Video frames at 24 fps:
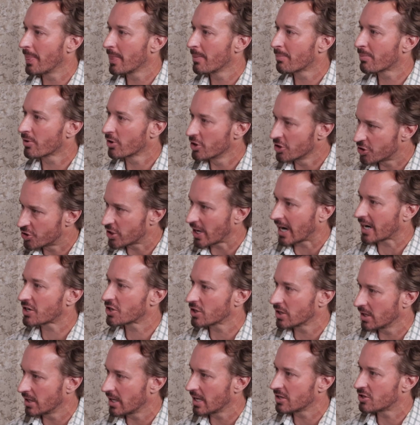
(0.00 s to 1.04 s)

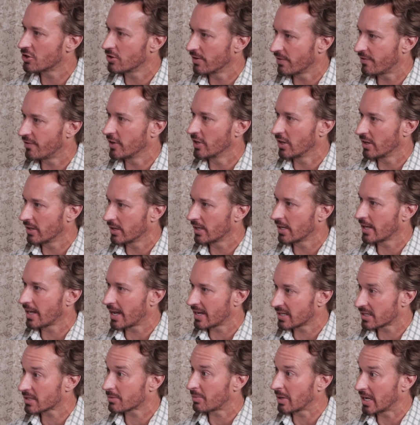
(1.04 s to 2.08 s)
projection that you feel into
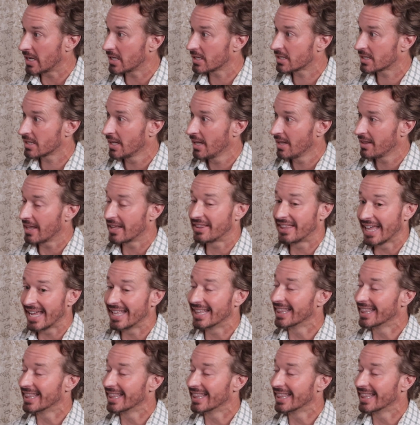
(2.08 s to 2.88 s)
that space that they